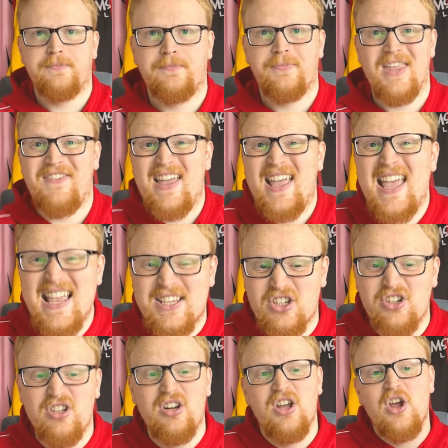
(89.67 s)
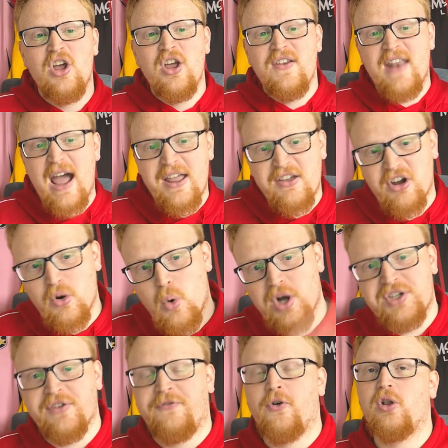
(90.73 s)
If it isn't, now you've got to watch
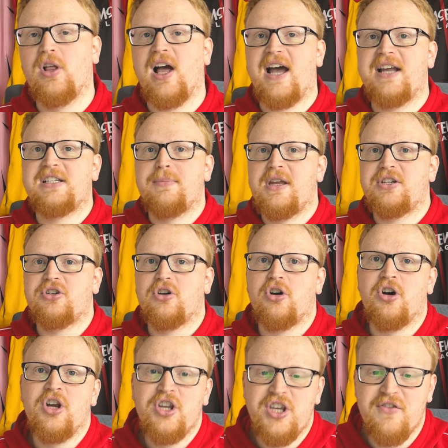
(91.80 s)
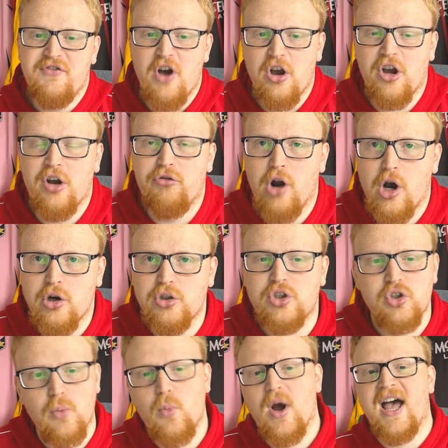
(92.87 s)
the full guide to make sure you've not gone wrong
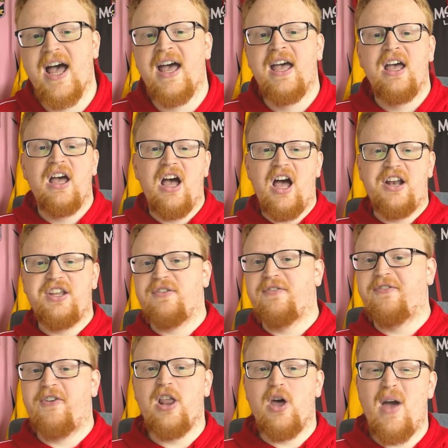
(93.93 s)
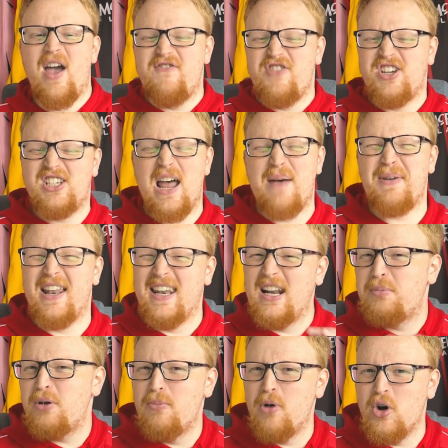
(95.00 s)
somewhere. And you can follow every step a little
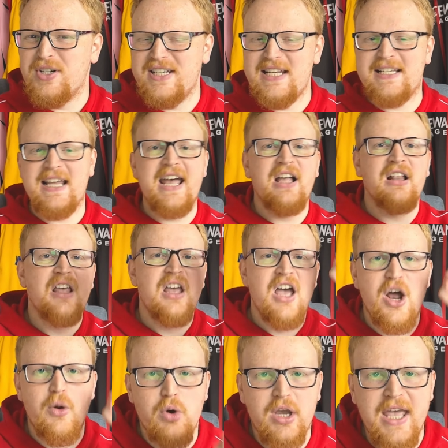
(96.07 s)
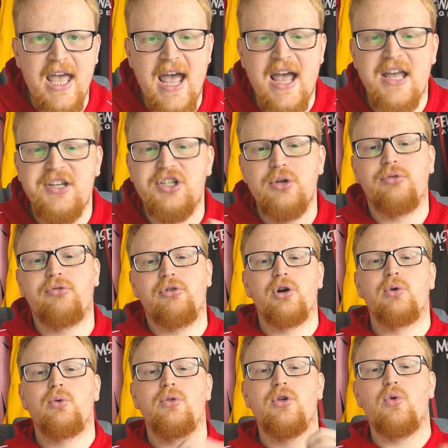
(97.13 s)
bit more detail and we'll guide you
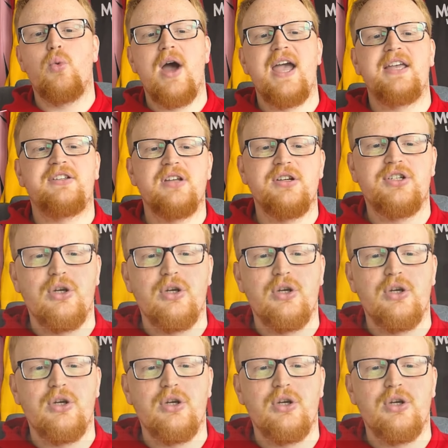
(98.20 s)
through the way to do